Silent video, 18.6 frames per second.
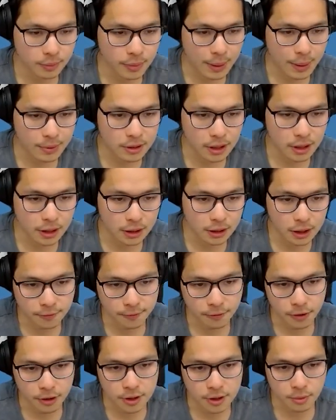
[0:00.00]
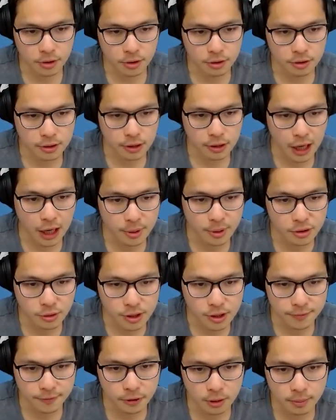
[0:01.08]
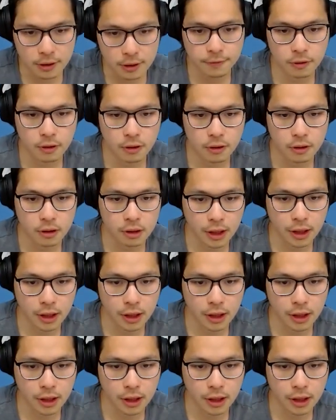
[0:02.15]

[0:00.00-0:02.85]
mapping technology, for example, using hybrid transformer for